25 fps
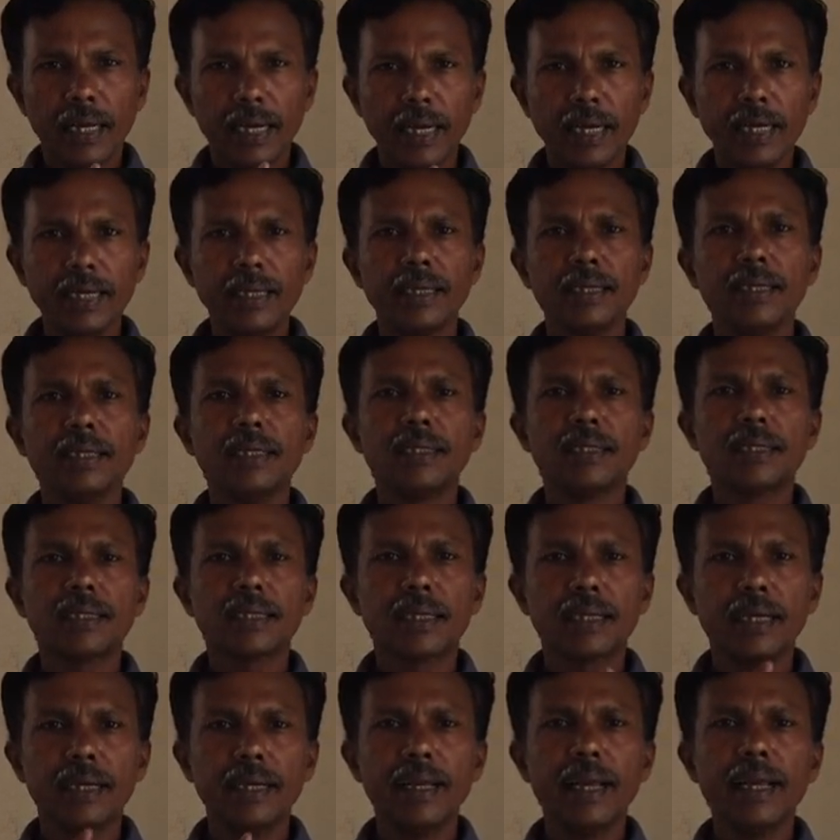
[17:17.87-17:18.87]
it is
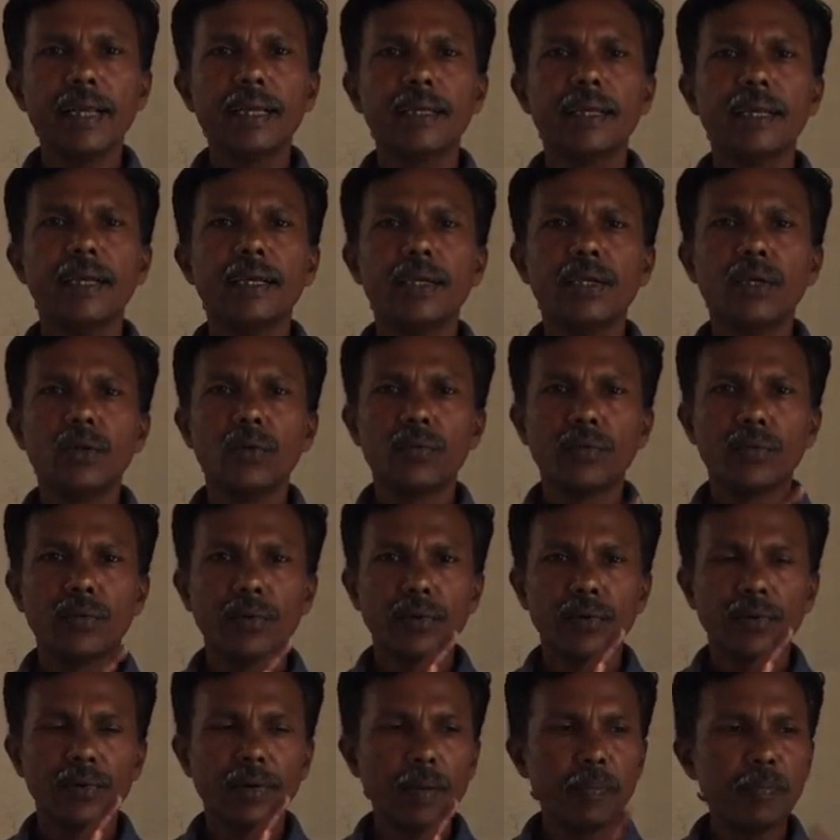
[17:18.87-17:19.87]
conducted to
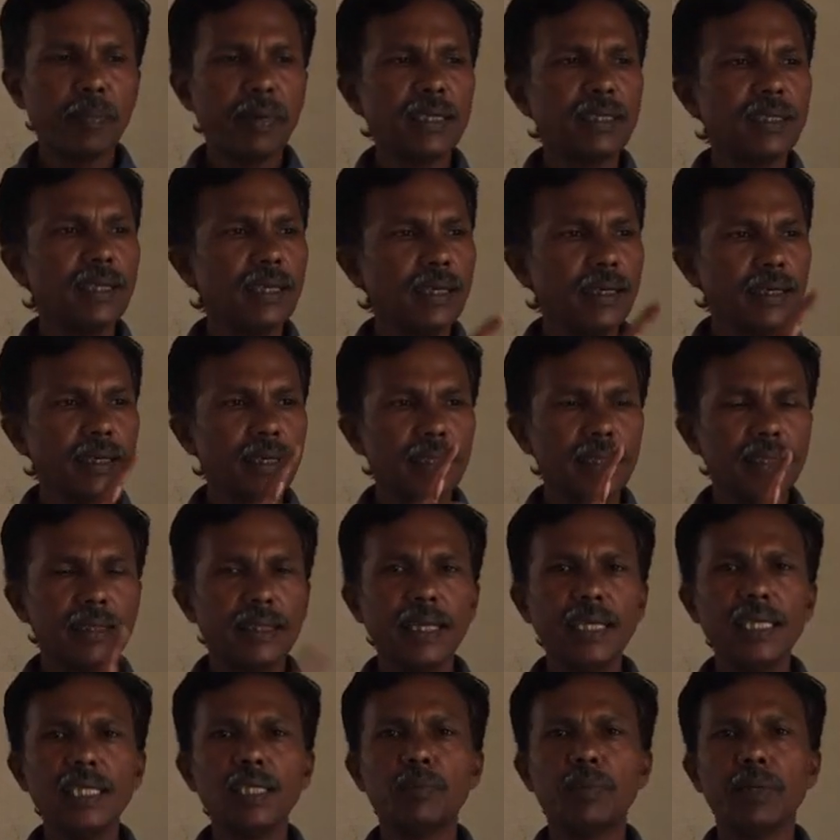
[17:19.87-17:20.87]
represent
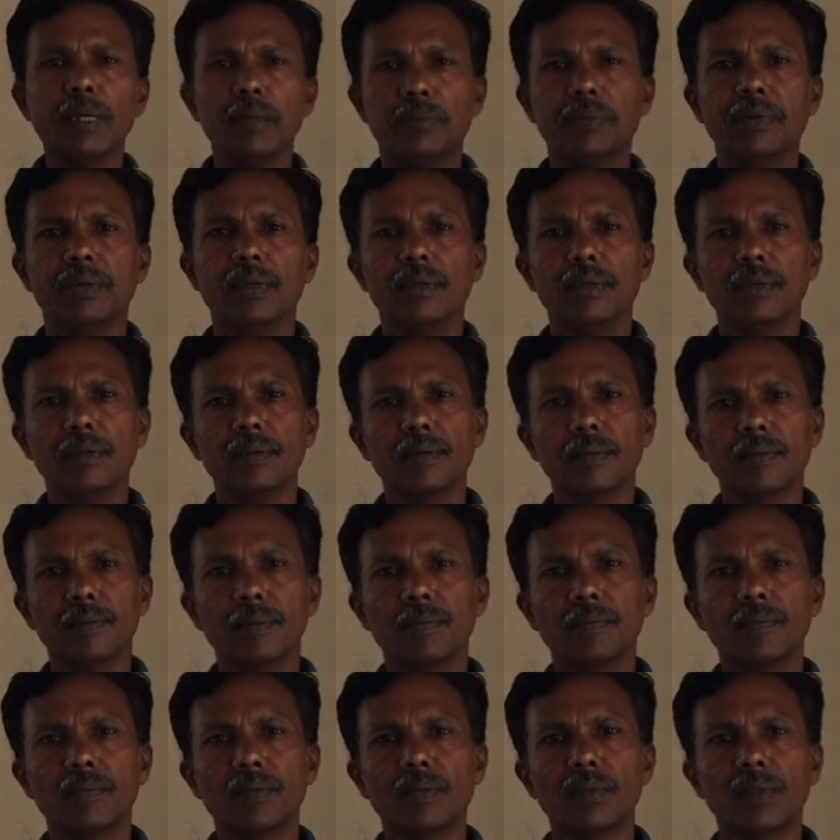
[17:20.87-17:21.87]
these people,
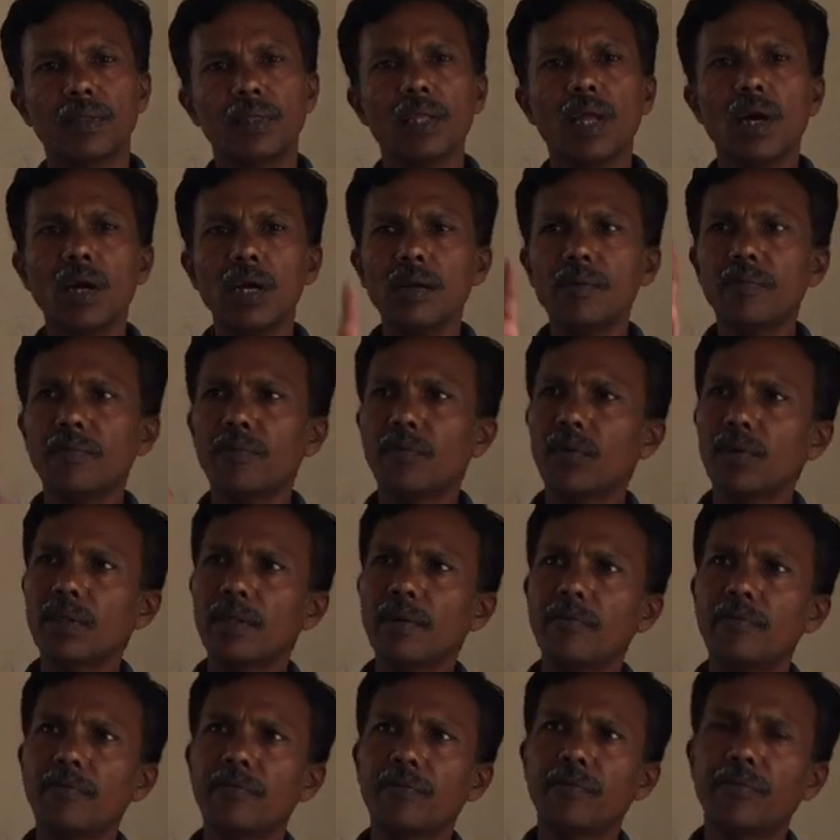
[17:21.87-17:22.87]
not for
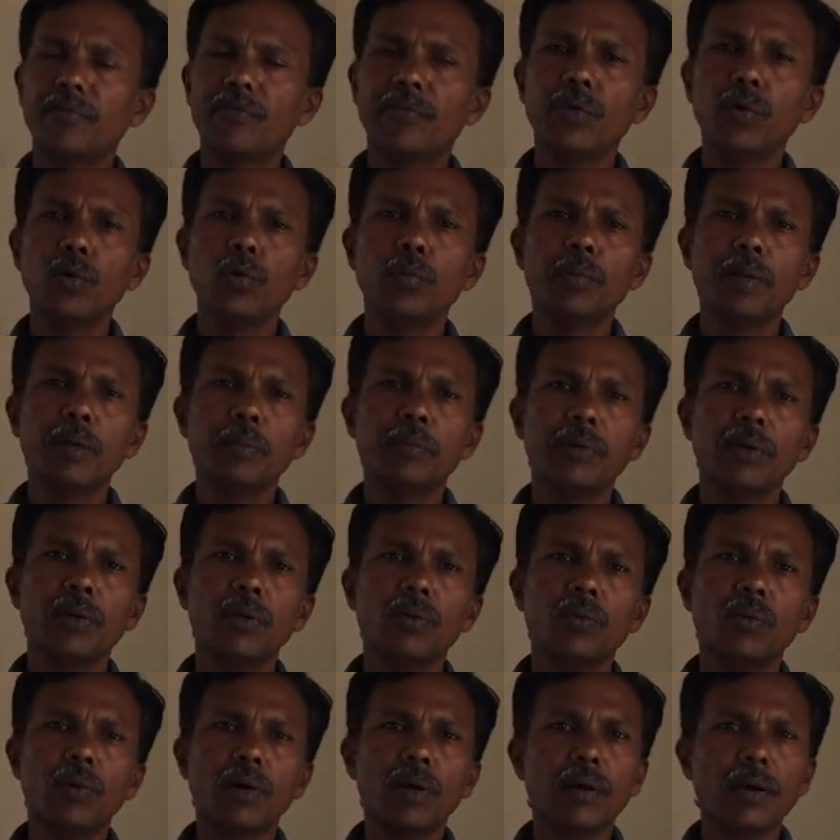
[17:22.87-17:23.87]
the few people
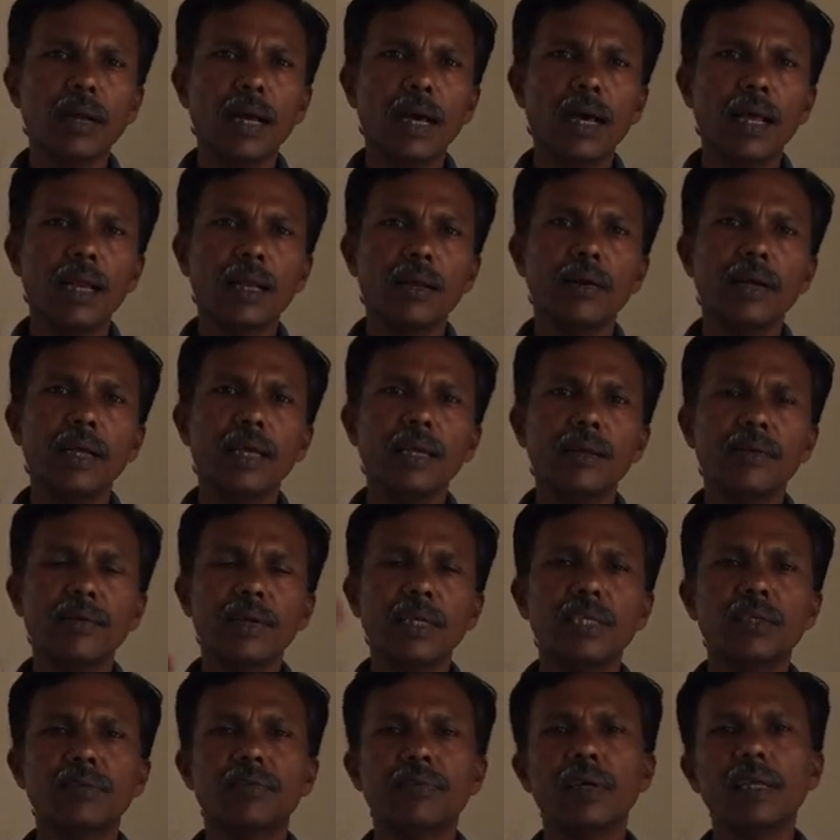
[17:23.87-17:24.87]
who are already
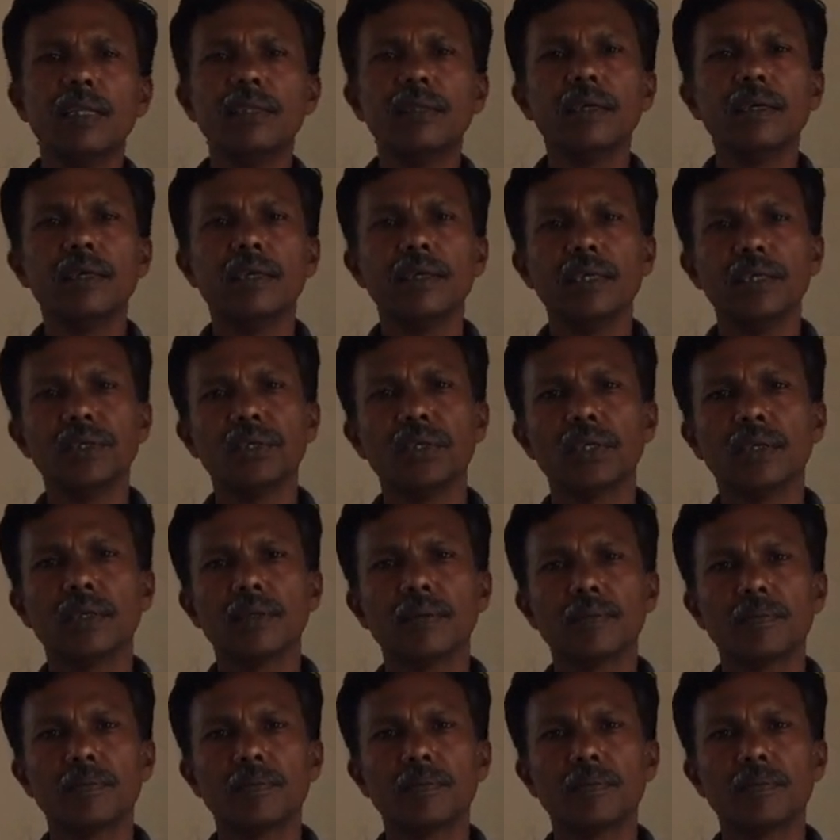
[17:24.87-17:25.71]
rich, filthy rich.